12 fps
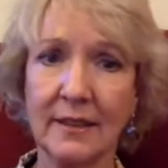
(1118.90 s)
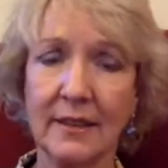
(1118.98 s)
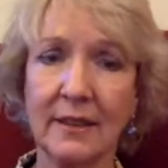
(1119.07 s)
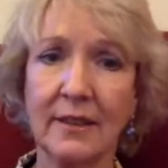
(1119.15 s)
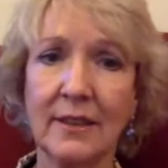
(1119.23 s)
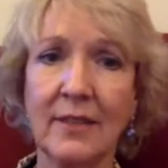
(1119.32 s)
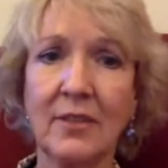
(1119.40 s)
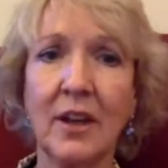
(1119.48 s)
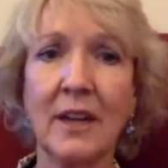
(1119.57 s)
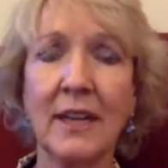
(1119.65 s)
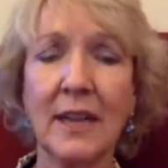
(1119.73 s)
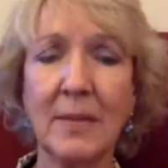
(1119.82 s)
They've got to
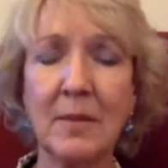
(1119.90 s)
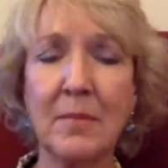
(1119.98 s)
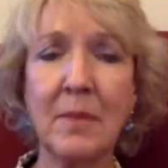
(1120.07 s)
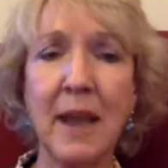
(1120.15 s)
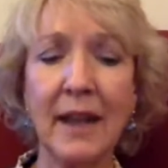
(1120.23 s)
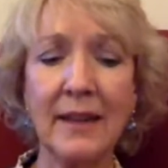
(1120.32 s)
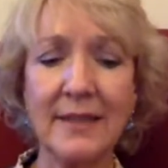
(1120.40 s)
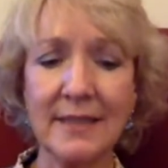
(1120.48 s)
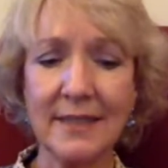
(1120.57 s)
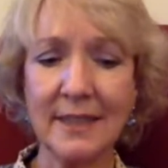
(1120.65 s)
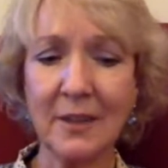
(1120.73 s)
keep a balance in their